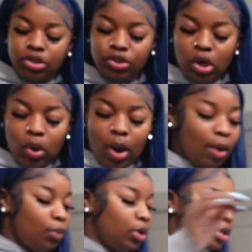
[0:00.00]
So
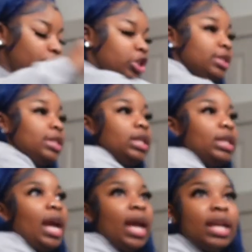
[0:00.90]
I want to just get
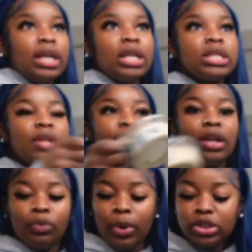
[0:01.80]
the editing and stuff
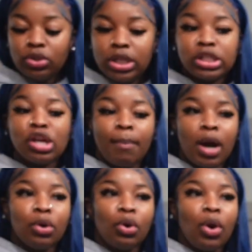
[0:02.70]
out the way. So then
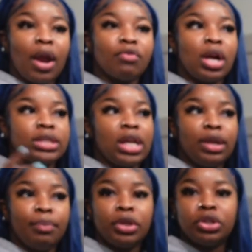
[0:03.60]
tomorrow after I take
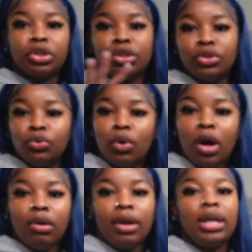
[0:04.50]
the pictures and do all
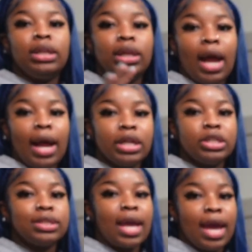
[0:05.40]
that, then I could
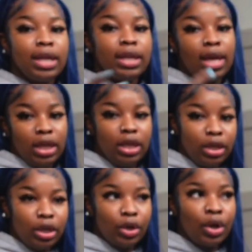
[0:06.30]
just add that in
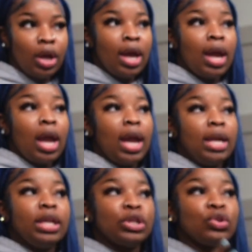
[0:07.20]
there.
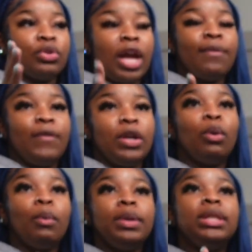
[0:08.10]
And then so that video
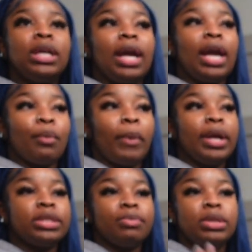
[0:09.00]
will be done and
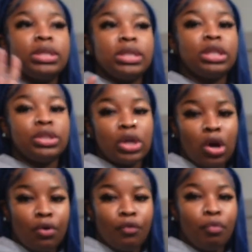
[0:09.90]
ready to be sent
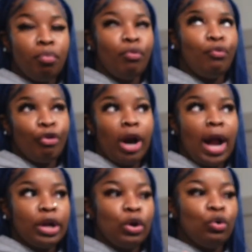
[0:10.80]
off before
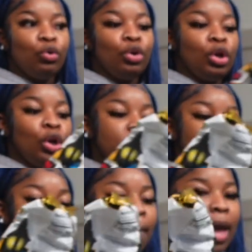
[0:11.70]
I go to my